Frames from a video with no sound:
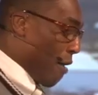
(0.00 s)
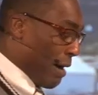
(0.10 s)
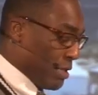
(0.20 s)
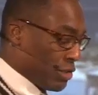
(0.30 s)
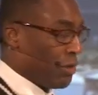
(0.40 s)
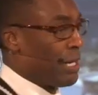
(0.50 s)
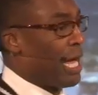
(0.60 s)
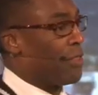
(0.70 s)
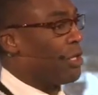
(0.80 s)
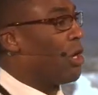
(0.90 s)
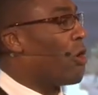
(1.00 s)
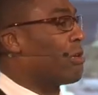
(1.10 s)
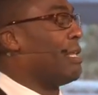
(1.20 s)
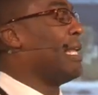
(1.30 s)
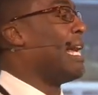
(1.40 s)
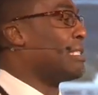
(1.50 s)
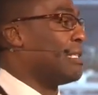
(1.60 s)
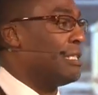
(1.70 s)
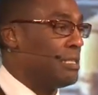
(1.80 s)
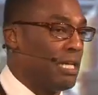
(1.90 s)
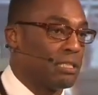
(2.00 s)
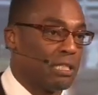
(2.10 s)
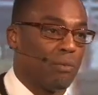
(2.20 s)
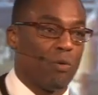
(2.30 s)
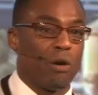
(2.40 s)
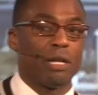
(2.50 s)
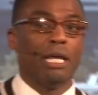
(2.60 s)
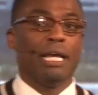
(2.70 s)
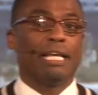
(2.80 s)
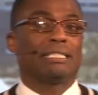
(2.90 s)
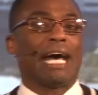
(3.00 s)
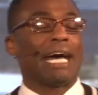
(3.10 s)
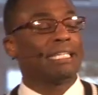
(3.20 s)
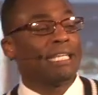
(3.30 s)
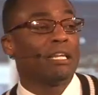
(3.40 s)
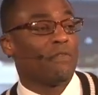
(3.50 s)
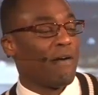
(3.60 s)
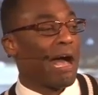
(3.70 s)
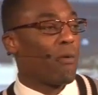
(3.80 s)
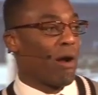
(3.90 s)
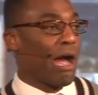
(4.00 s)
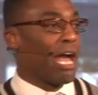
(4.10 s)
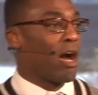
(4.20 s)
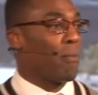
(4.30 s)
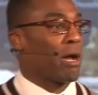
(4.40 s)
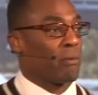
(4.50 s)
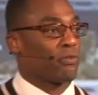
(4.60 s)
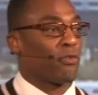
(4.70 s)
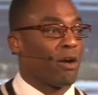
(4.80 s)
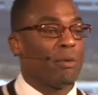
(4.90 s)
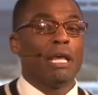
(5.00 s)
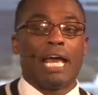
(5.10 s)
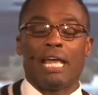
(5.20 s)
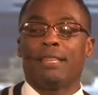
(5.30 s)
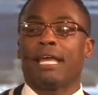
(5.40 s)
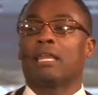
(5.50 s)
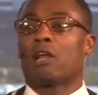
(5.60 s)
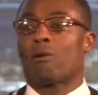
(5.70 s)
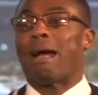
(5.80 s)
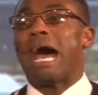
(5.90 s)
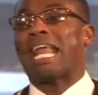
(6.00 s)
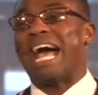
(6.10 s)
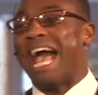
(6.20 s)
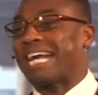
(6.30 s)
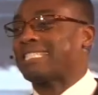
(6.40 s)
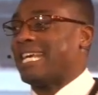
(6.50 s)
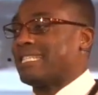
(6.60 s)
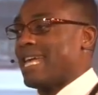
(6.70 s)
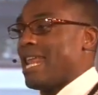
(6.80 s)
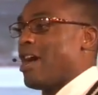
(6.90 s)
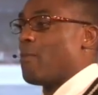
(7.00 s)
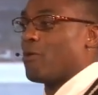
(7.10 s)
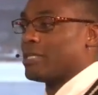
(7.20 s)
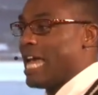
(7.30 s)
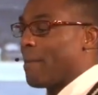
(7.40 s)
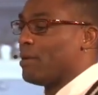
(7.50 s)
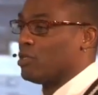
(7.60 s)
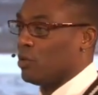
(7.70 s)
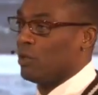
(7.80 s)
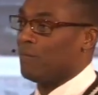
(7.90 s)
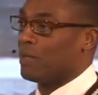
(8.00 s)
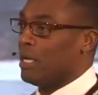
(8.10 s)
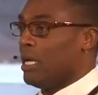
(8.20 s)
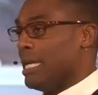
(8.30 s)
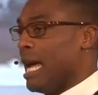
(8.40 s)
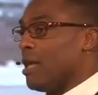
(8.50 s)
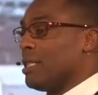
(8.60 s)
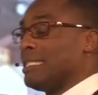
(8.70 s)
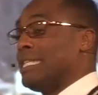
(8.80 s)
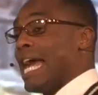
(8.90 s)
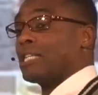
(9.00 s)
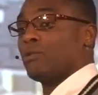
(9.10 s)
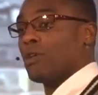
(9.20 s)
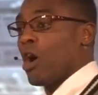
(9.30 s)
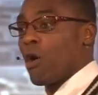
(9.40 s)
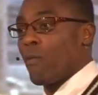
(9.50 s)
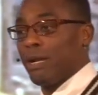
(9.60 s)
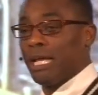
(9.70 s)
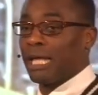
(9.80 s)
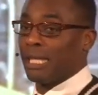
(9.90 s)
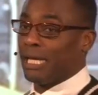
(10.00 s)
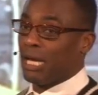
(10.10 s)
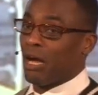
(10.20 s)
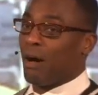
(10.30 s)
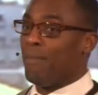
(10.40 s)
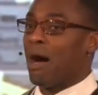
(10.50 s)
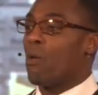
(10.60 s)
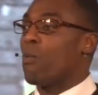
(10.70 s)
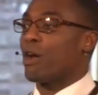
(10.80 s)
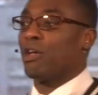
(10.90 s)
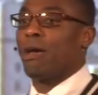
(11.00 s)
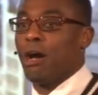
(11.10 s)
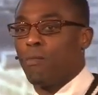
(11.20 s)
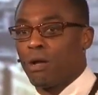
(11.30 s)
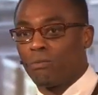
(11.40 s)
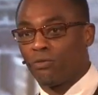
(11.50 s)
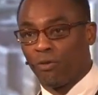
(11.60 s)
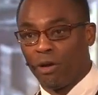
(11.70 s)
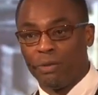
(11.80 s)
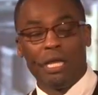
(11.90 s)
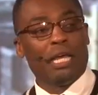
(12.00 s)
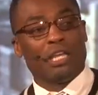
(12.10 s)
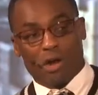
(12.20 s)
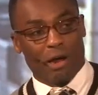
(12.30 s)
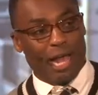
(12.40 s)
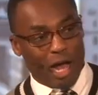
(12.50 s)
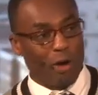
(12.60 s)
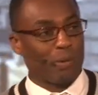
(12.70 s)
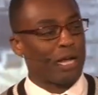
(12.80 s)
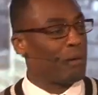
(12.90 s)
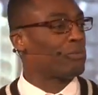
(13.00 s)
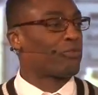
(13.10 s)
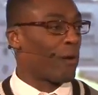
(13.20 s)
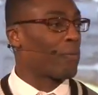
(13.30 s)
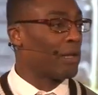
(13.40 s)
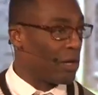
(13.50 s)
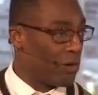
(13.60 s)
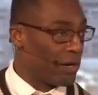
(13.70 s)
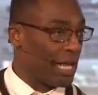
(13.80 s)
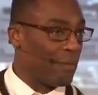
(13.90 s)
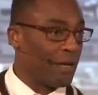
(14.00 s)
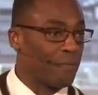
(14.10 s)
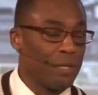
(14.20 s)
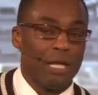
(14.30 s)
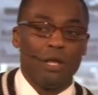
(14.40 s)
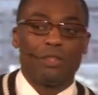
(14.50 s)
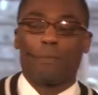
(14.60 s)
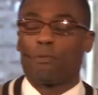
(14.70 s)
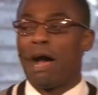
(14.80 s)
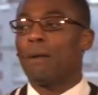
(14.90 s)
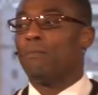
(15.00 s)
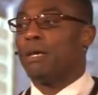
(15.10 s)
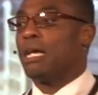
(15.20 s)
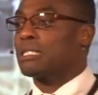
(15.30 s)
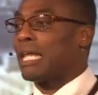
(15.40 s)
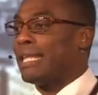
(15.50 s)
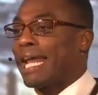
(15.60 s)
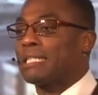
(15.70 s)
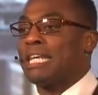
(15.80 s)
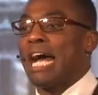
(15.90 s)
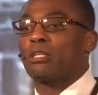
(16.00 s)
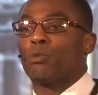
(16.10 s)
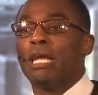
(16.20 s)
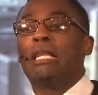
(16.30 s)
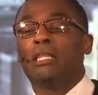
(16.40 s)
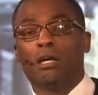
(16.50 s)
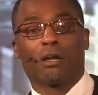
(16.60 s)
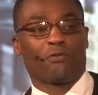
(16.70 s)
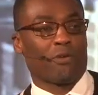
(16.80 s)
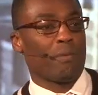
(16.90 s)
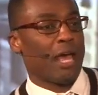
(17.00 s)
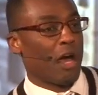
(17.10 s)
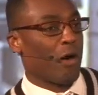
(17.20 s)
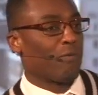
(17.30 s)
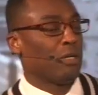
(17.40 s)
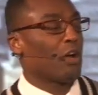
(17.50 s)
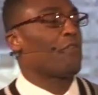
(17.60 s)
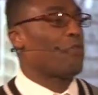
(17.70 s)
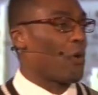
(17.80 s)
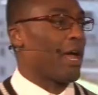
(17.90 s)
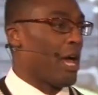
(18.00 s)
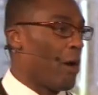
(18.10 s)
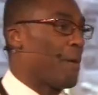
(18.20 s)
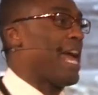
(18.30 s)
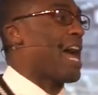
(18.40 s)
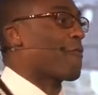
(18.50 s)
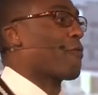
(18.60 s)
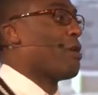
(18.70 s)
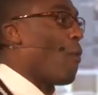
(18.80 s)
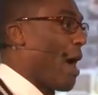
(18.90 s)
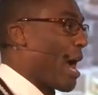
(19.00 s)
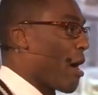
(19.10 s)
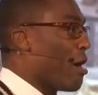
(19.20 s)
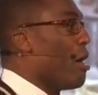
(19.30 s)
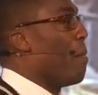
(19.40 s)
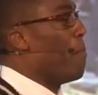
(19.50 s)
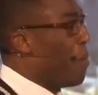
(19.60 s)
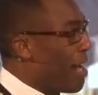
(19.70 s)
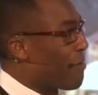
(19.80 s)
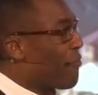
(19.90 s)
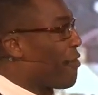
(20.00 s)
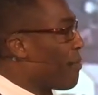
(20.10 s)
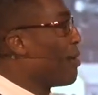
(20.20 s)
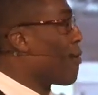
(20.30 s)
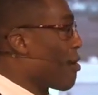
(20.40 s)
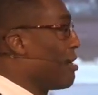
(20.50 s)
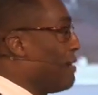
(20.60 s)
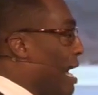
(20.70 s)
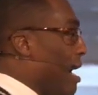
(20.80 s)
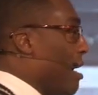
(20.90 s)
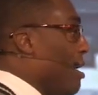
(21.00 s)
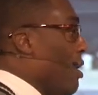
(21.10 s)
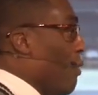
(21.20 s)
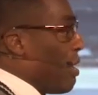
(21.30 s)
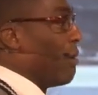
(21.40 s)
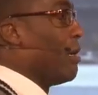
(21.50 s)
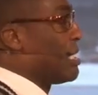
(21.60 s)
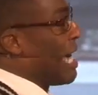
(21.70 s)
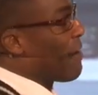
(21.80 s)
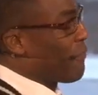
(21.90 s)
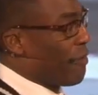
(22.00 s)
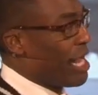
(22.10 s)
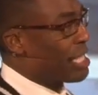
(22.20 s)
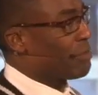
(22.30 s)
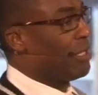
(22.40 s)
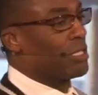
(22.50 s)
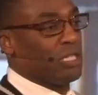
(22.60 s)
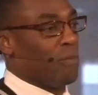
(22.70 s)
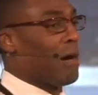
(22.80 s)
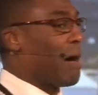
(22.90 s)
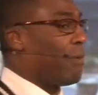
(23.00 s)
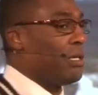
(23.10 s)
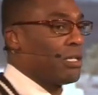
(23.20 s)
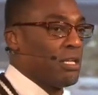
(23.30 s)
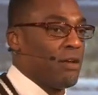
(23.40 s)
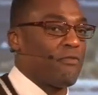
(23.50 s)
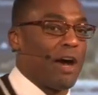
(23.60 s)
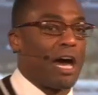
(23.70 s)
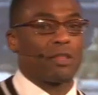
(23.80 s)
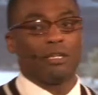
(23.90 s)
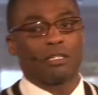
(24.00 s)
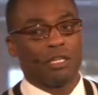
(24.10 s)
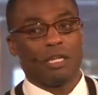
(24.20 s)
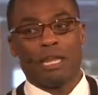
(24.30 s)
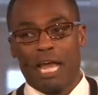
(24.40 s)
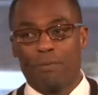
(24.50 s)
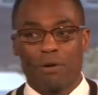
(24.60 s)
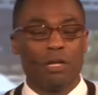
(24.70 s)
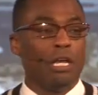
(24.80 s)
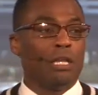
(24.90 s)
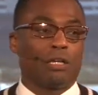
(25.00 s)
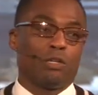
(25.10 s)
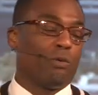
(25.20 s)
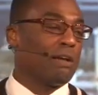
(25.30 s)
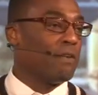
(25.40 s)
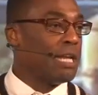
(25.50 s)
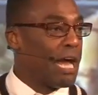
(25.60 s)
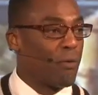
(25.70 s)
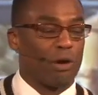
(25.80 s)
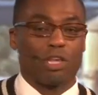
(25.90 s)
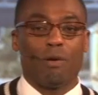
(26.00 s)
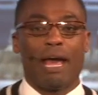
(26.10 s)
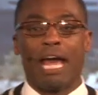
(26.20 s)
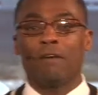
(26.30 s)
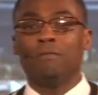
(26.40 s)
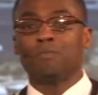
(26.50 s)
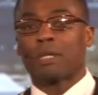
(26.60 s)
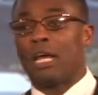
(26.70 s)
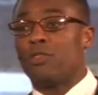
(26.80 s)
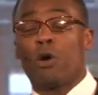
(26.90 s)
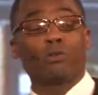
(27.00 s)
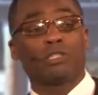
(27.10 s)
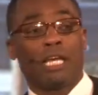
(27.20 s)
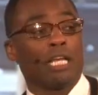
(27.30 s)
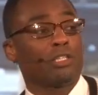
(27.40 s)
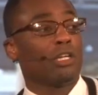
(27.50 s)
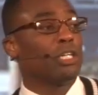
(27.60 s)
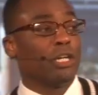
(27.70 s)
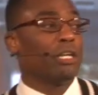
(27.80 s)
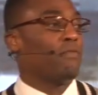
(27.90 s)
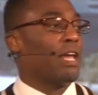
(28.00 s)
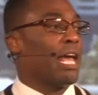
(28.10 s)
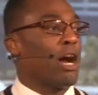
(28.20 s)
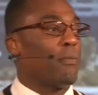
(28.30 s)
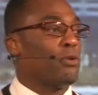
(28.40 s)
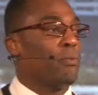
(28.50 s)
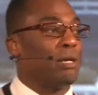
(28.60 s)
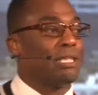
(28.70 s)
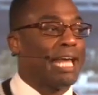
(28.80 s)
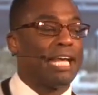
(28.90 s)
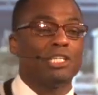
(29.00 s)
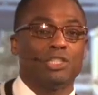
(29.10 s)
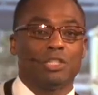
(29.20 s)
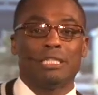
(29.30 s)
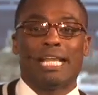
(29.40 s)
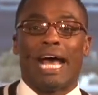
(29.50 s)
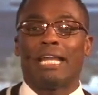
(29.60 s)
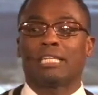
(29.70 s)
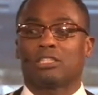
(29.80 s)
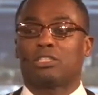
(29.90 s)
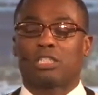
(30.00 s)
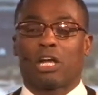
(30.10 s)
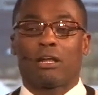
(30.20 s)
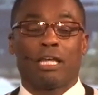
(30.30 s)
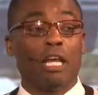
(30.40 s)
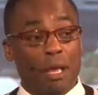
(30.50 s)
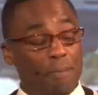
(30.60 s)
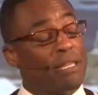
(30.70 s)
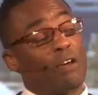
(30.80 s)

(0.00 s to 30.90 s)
right, so now the goal of the lesson is this. Number one is to identify where our help comes from and then learn how to access that help or tap into it. Now, the text was already clear about where your help comes from. Your help comes from the Lord, amen? The problem is a lot of times we look for help everywhere but from the Word of God. We're going to look to our friends, we look to your mama, look to your father, look to your neighbor, look to whatever network you have. And those things are good if they help you, but they should not necessarily be the